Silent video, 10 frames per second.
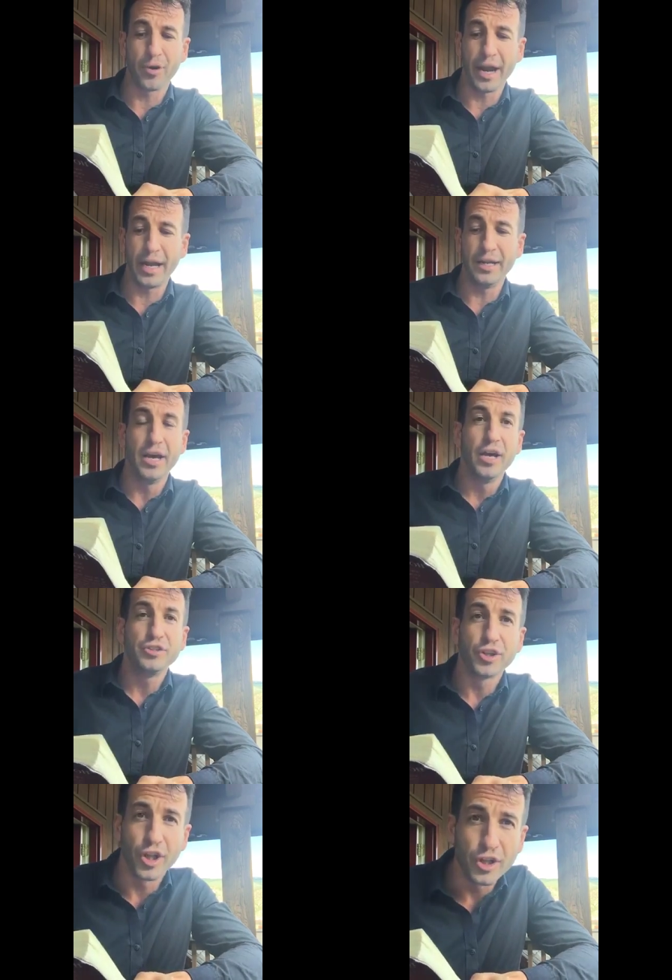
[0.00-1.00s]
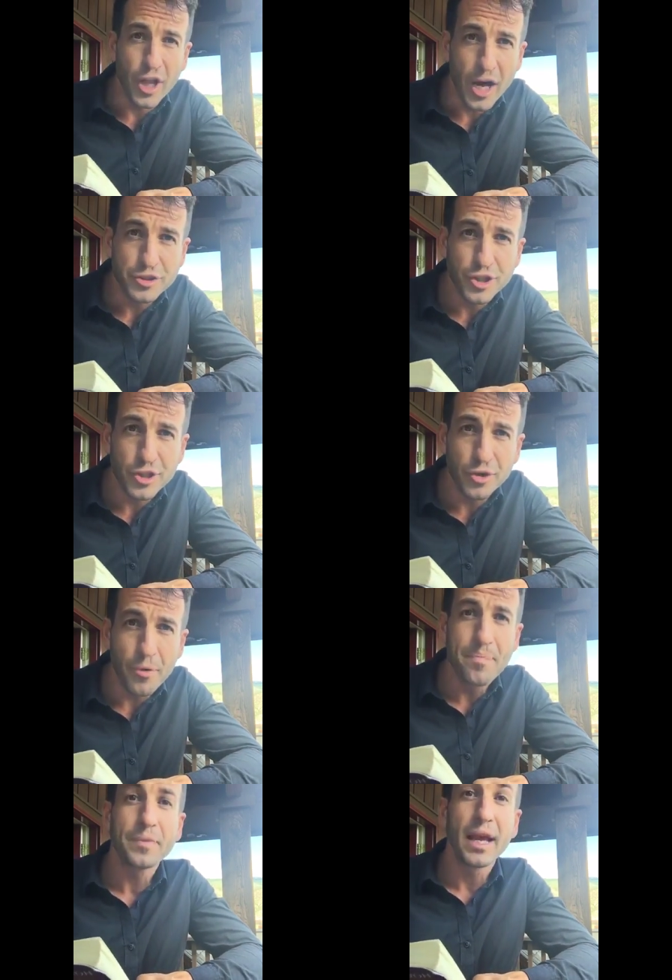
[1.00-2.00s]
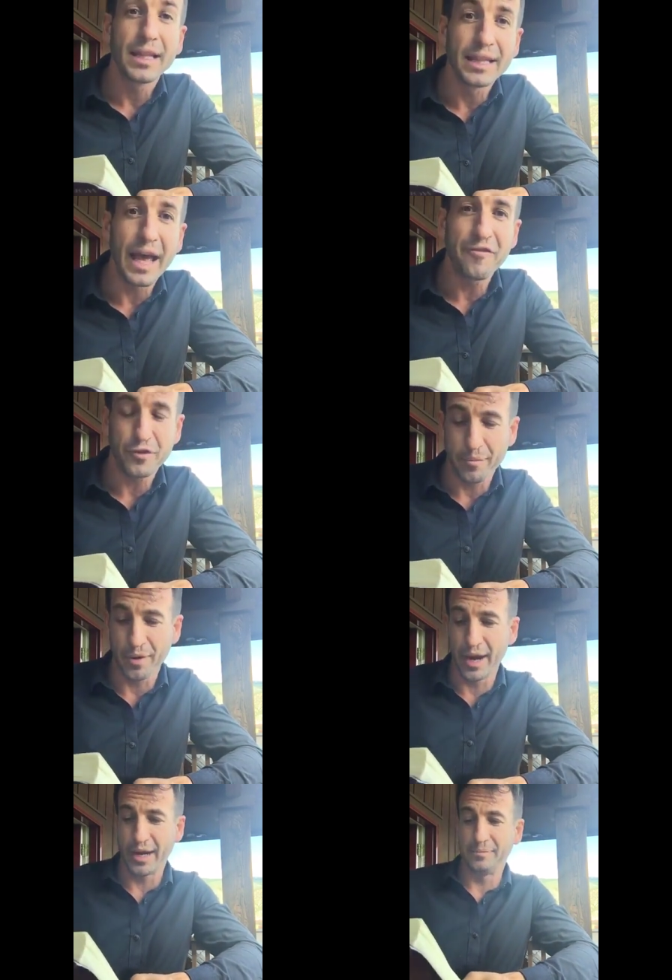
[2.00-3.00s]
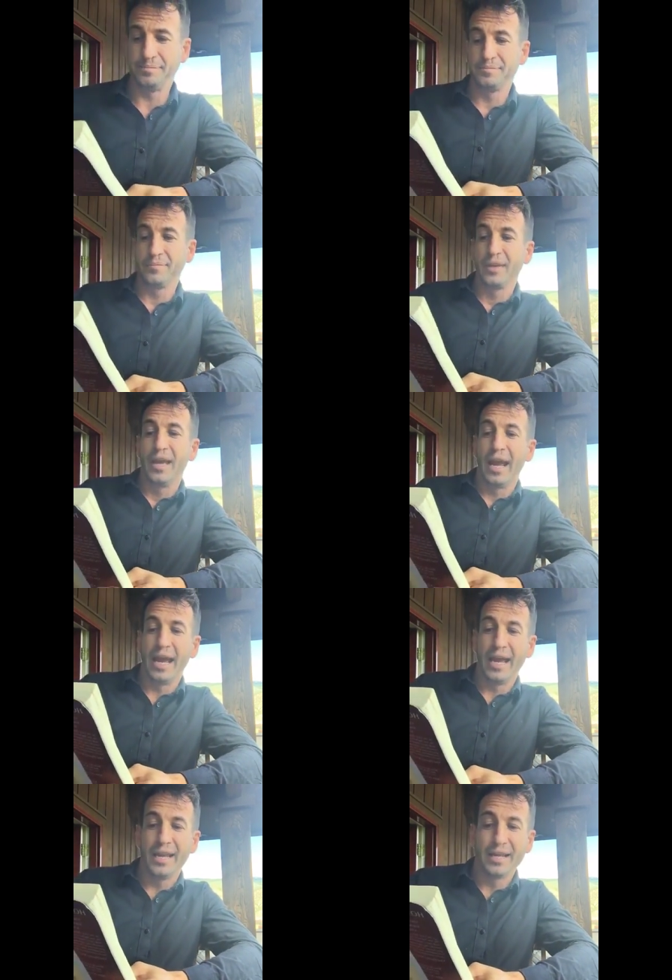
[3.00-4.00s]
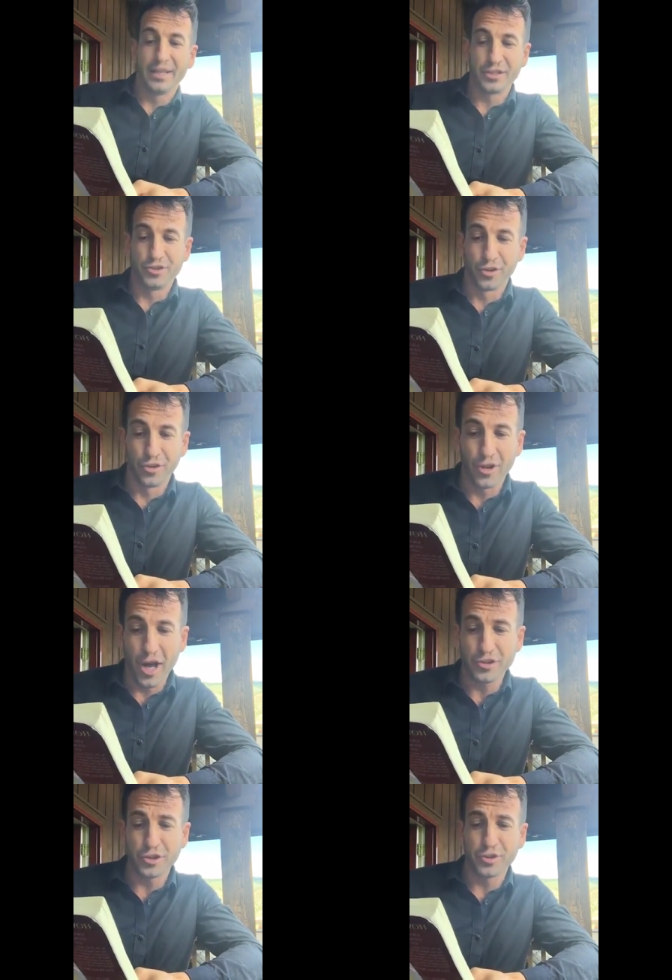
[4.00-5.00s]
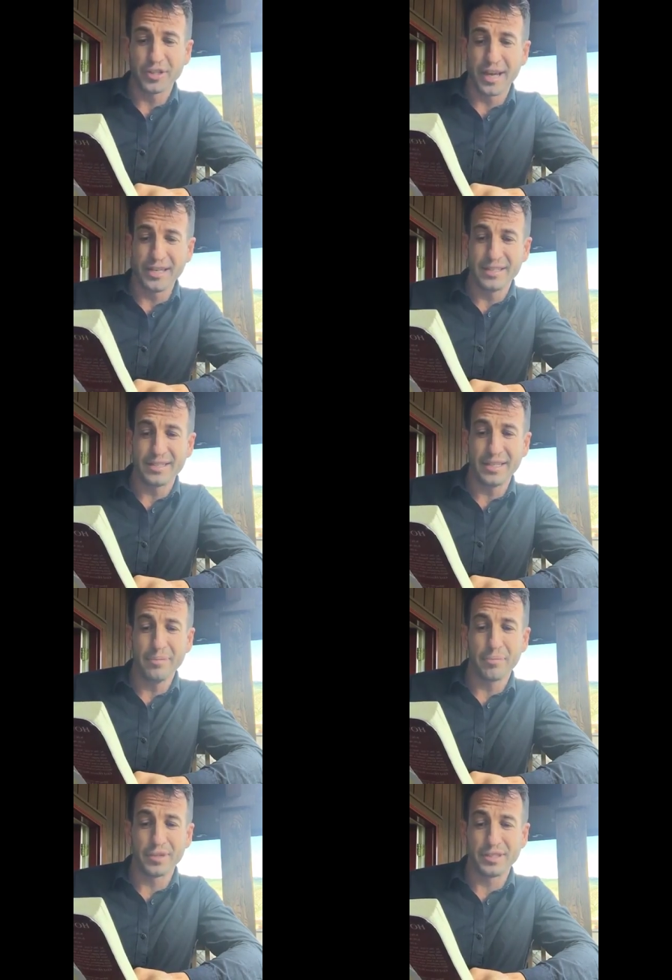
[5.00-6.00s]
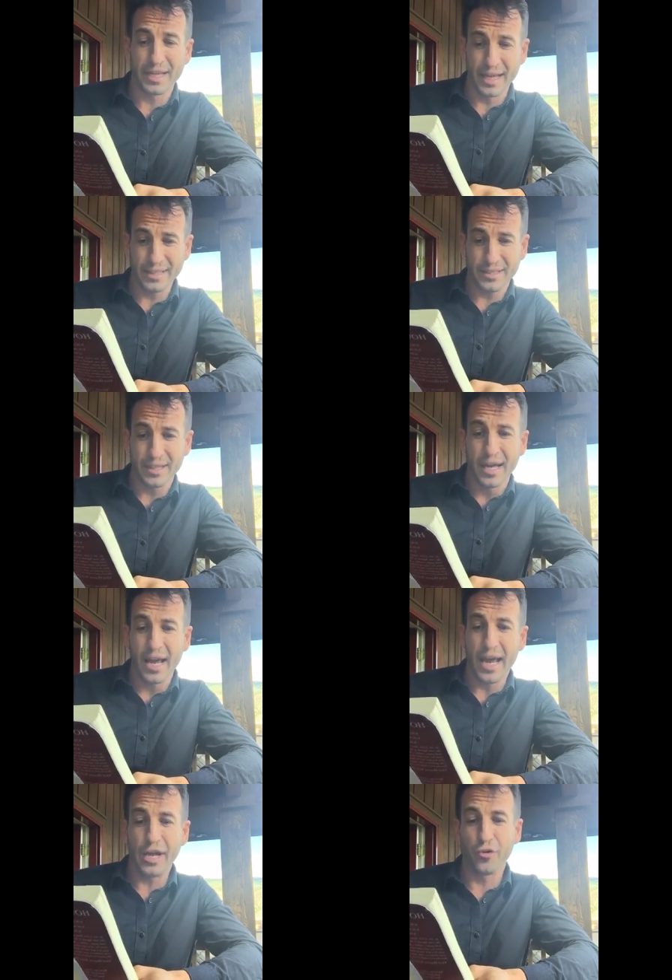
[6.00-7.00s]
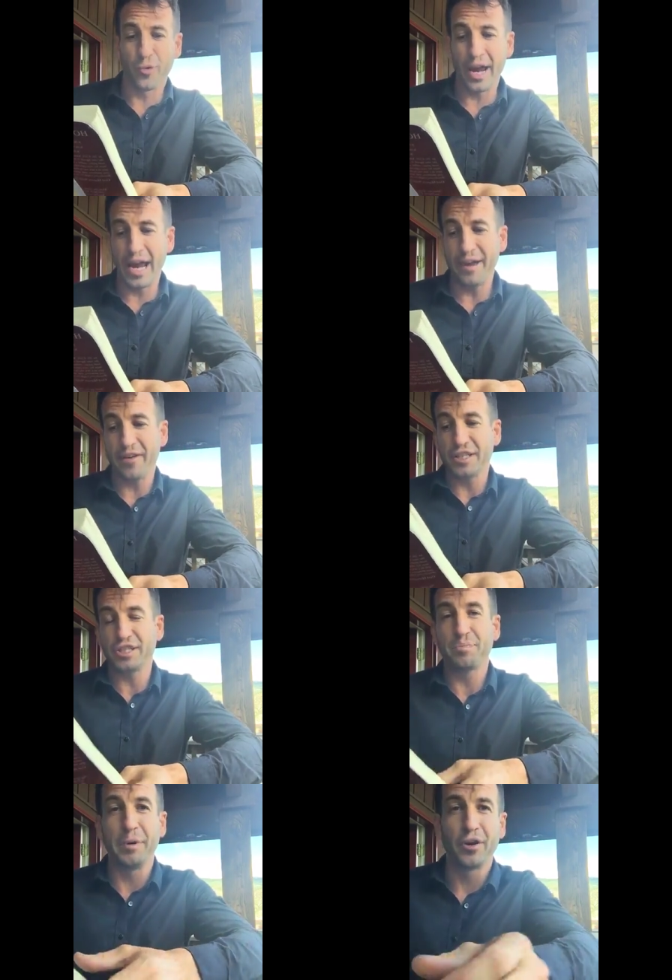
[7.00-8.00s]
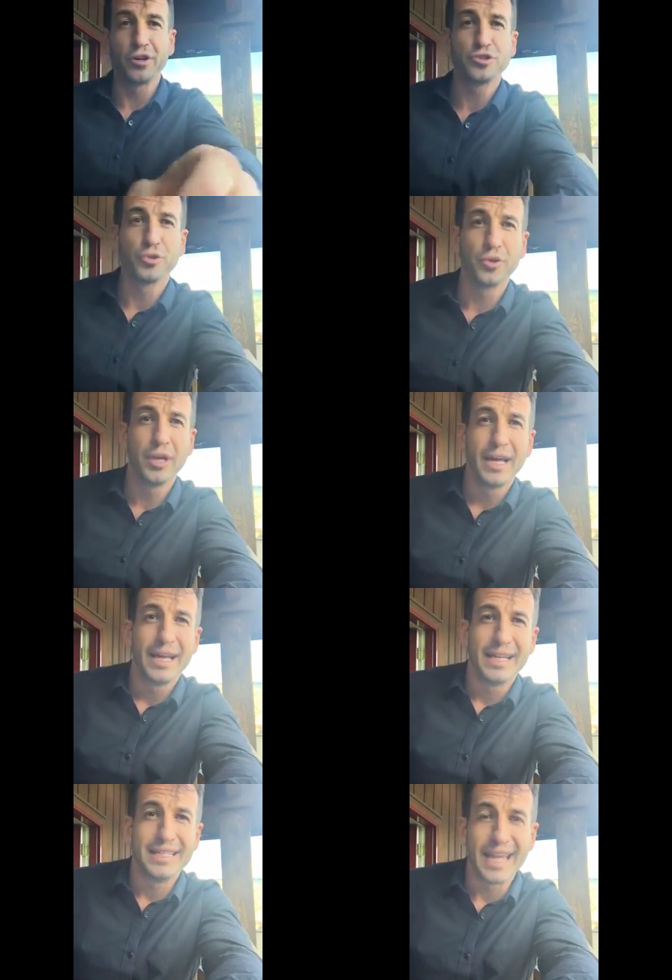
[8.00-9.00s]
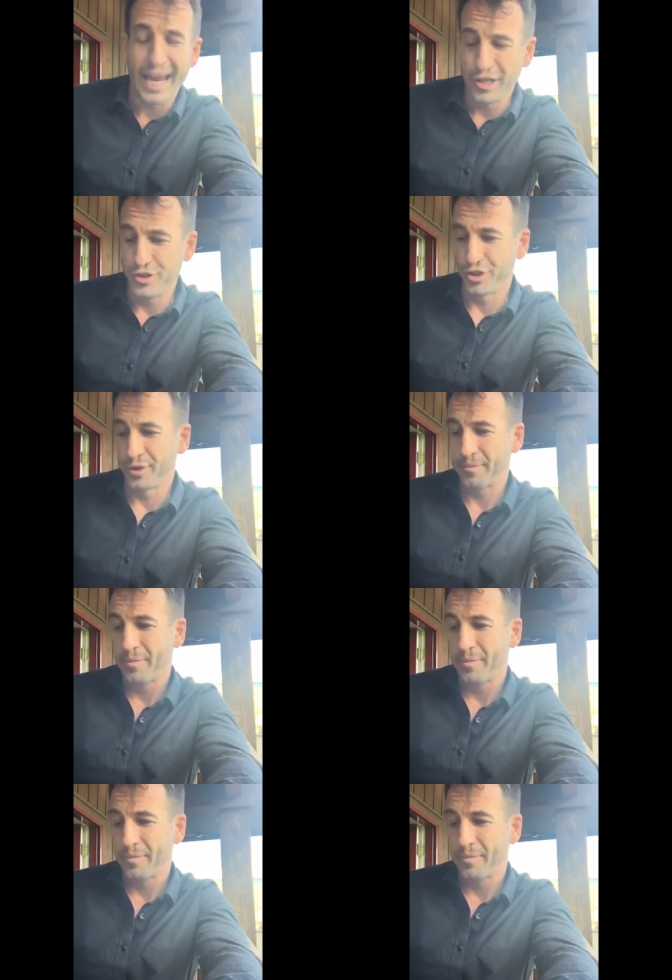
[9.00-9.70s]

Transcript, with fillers: brain to the logical left brain. And this neurological tendency presents a grave spiritual danger